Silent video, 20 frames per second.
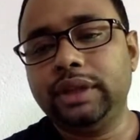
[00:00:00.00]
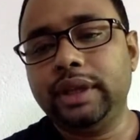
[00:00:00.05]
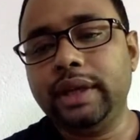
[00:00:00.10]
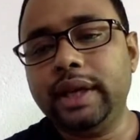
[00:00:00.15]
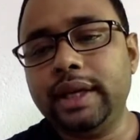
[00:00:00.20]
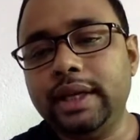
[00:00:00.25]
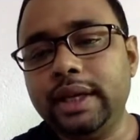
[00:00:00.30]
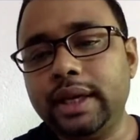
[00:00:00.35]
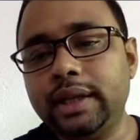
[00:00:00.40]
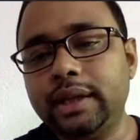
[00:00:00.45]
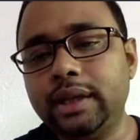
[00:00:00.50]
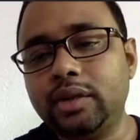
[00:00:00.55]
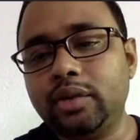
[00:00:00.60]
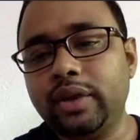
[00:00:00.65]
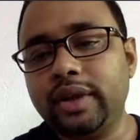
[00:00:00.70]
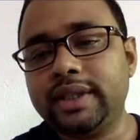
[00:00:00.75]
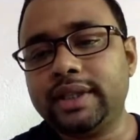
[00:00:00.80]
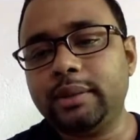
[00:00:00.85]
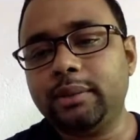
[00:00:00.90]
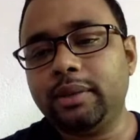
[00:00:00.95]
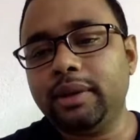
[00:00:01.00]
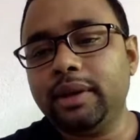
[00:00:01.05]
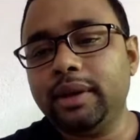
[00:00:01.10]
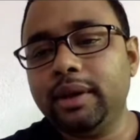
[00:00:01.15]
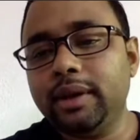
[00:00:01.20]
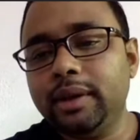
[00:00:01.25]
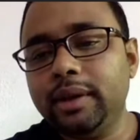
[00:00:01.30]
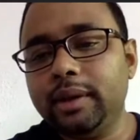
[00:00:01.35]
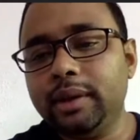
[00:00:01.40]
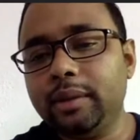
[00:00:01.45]
Any other question,
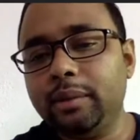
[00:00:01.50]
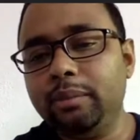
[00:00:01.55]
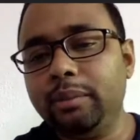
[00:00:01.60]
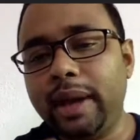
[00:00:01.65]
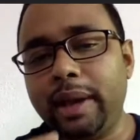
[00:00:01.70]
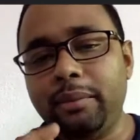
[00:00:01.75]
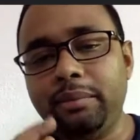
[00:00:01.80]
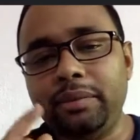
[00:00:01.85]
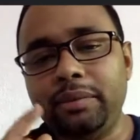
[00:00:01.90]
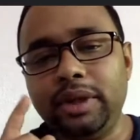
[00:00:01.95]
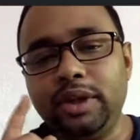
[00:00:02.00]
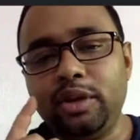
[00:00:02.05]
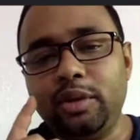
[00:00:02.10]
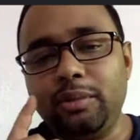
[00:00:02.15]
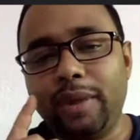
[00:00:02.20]
ma'am? Your